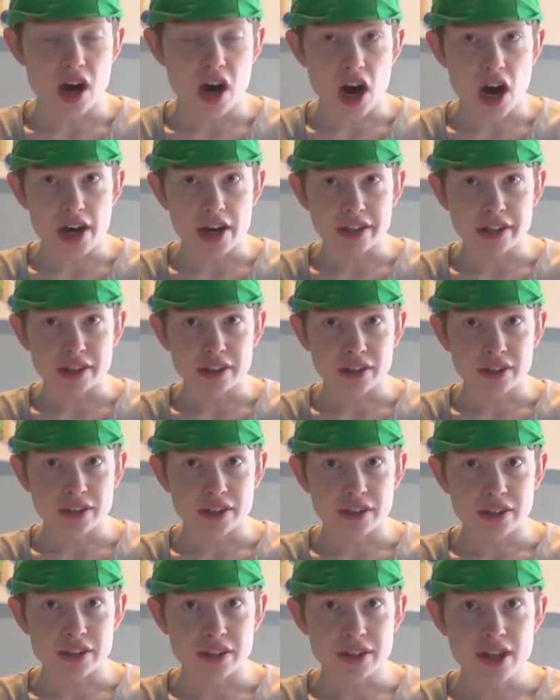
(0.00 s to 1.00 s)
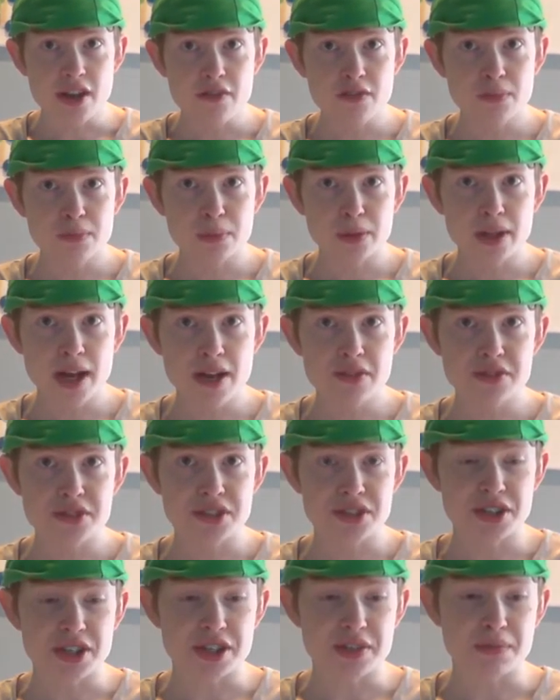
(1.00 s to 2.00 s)
I can never pronounce
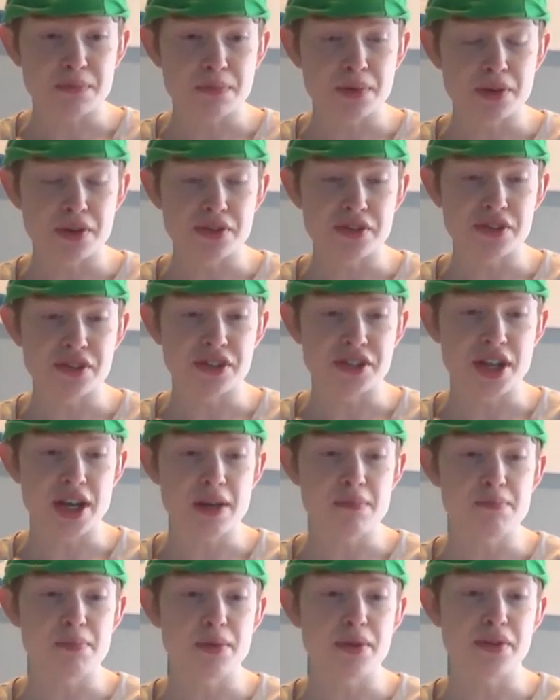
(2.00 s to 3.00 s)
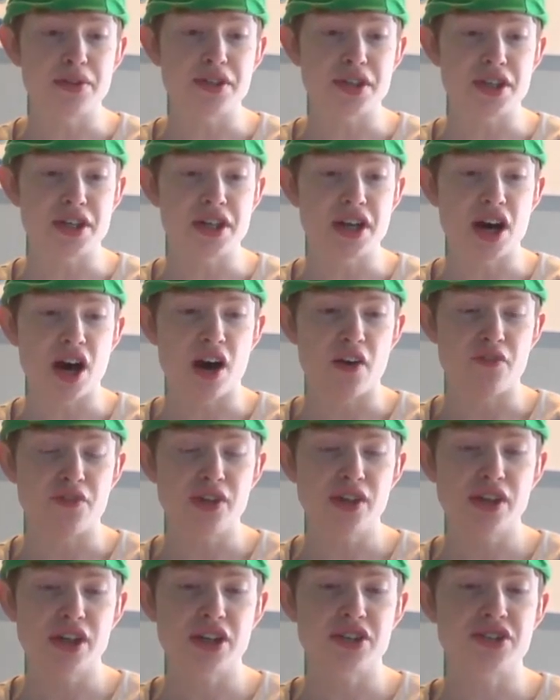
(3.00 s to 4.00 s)
this person's name, but uh, I
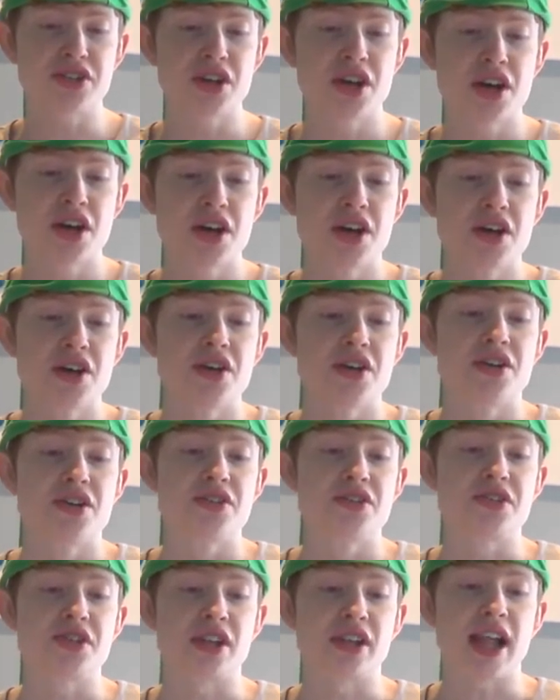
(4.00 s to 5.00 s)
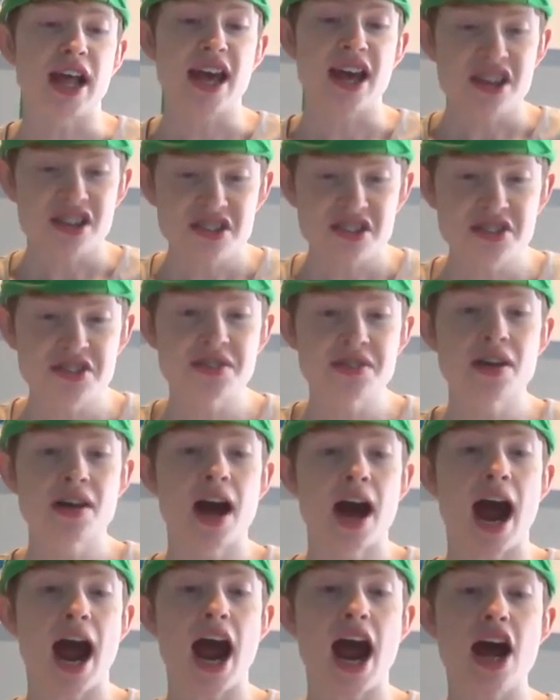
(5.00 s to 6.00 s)
think it's Celeste,
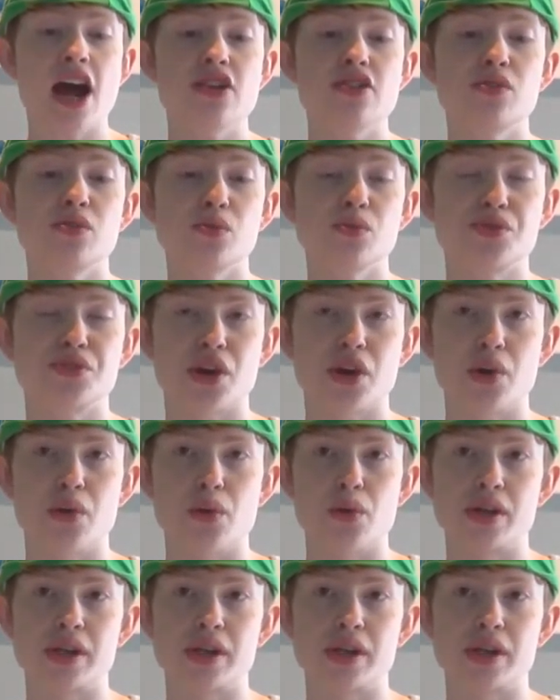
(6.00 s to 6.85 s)
and also